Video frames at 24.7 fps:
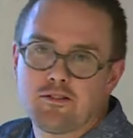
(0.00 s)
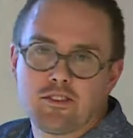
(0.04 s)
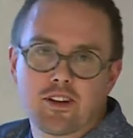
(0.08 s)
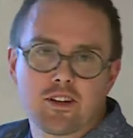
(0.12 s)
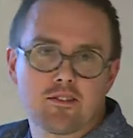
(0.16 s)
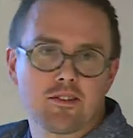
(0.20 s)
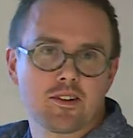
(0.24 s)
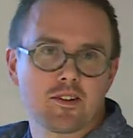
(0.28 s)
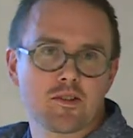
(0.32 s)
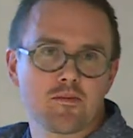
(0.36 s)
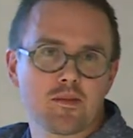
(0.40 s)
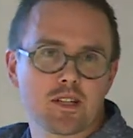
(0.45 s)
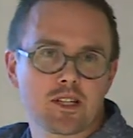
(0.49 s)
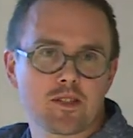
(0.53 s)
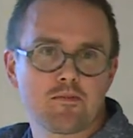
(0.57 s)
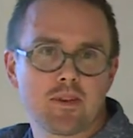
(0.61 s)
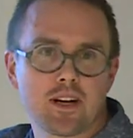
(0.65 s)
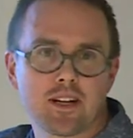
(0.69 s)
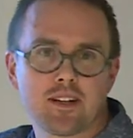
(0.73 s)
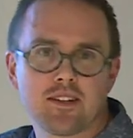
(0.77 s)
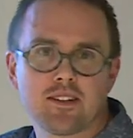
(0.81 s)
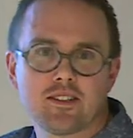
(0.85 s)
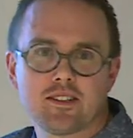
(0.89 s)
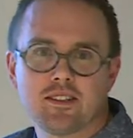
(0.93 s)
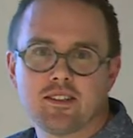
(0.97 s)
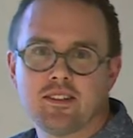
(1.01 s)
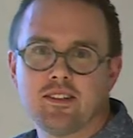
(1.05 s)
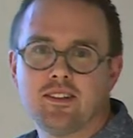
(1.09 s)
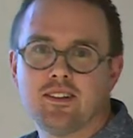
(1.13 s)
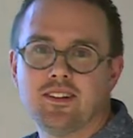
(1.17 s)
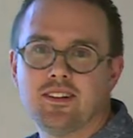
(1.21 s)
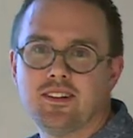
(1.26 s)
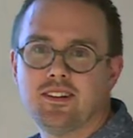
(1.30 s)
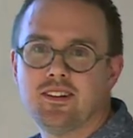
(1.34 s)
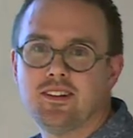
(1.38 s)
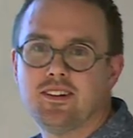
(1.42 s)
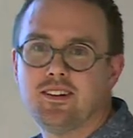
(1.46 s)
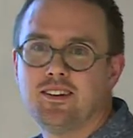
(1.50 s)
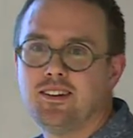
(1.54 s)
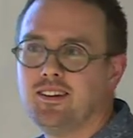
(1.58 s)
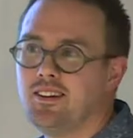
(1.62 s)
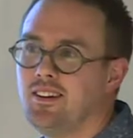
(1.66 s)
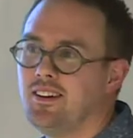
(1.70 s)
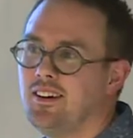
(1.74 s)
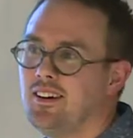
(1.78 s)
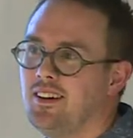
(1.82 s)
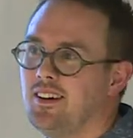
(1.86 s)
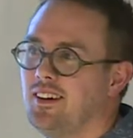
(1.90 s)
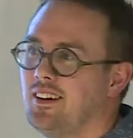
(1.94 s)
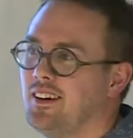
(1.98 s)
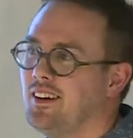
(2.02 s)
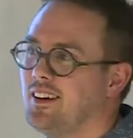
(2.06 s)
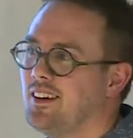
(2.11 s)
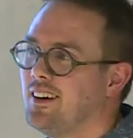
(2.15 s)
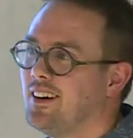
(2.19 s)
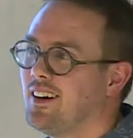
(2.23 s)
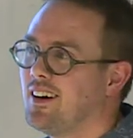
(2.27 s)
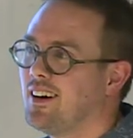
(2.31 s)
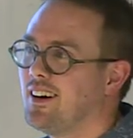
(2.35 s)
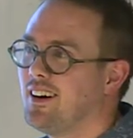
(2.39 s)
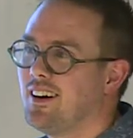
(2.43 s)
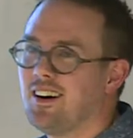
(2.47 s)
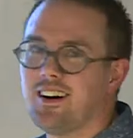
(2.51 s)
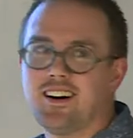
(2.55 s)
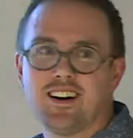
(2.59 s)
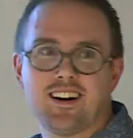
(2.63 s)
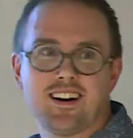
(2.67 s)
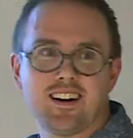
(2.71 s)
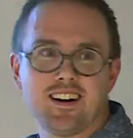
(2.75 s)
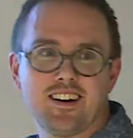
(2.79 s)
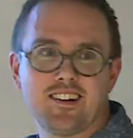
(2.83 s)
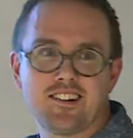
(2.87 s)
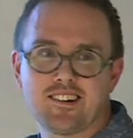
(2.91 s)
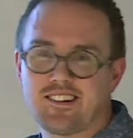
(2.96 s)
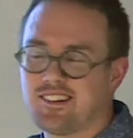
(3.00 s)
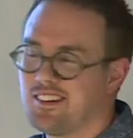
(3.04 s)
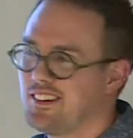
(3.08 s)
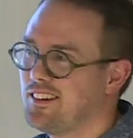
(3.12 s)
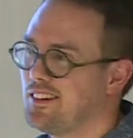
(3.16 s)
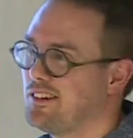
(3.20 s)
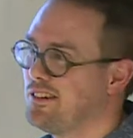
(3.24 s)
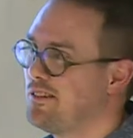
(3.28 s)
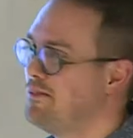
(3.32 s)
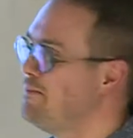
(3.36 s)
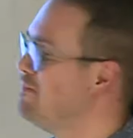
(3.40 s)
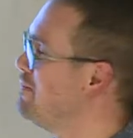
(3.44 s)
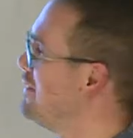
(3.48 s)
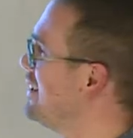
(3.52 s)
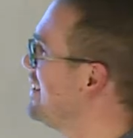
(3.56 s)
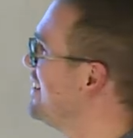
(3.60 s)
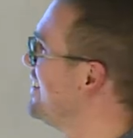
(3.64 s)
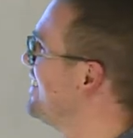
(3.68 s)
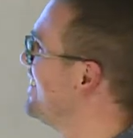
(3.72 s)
anyone speaks Spanish. Uh, I hardly do, but